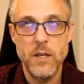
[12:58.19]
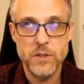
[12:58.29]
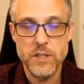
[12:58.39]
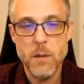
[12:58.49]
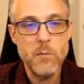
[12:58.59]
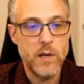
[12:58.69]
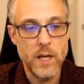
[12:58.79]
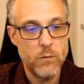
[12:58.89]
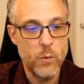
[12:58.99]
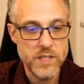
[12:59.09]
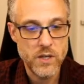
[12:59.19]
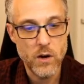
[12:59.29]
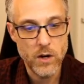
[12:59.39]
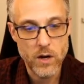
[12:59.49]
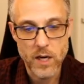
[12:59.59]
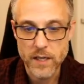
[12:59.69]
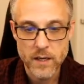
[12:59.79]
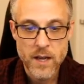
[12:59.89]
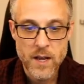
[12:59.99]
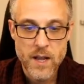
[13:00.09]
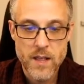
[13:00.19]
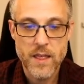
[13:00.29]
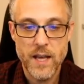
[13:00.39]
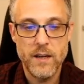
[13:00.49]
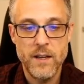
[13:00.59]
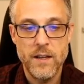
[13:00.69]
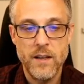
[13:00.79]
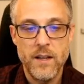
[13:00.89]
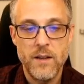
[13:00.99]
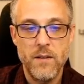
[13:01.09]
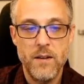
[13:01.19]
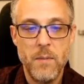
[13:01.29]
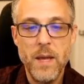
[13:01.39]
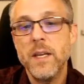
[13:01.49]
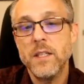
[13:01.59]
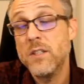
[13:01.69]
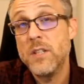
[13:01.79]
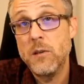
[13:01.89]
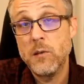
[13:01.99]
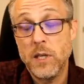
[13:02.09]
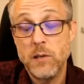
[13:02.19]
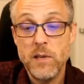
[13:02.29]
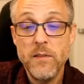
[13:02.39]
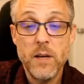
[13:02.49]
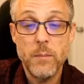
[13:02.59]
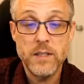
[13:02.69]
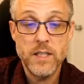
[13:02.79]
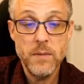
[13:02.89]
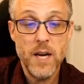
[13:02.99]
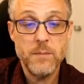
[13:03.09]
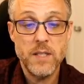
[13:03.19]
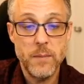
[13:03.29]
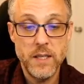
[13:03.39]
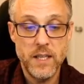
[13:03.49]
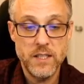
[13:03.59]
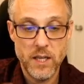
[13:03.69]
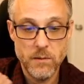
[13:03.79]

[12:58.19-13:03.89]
summary of what's gone on that maybe it's just interesting trivia, but sometimes it's like